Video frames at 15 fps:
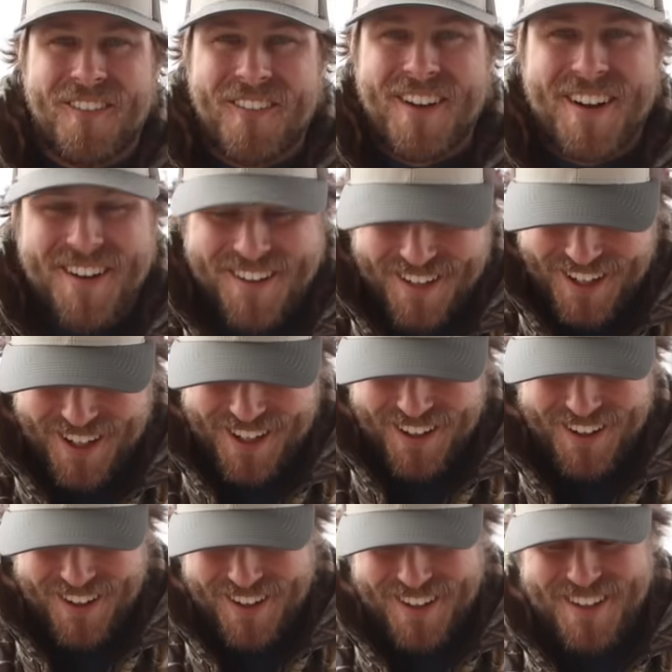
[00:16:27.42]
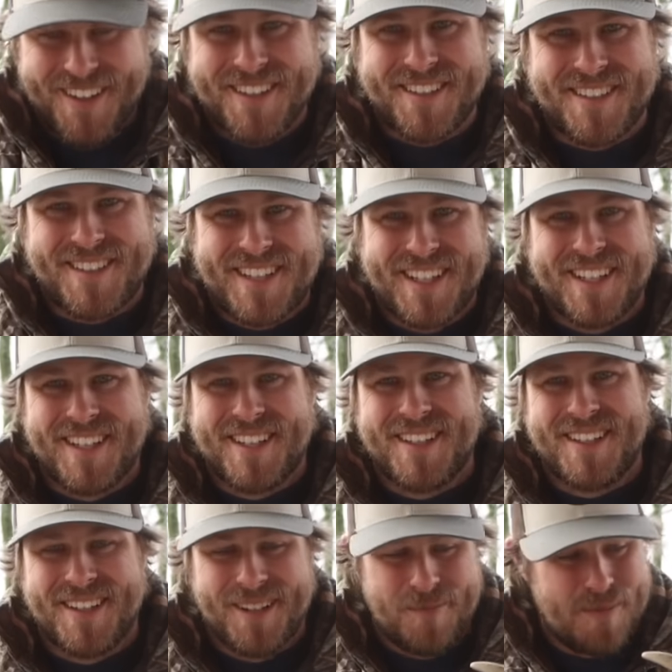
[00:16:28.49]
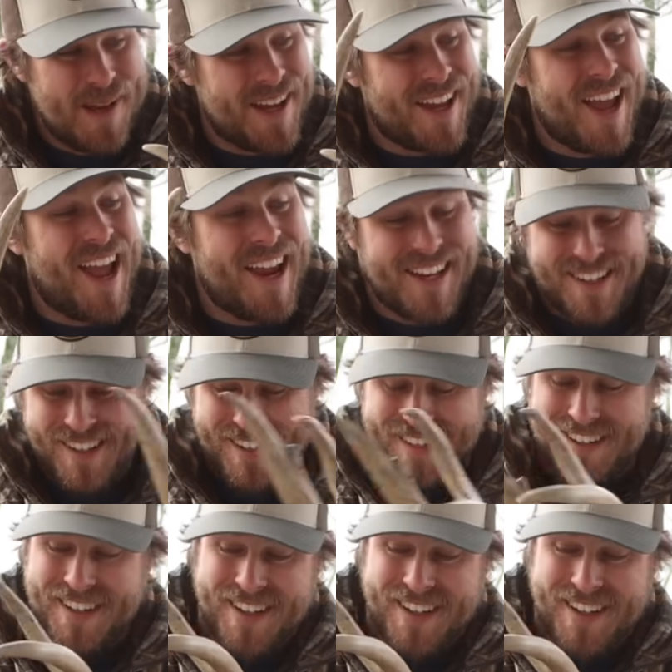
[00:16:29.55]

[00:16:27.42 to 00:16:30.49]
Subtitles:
Well, here is the Big Eight.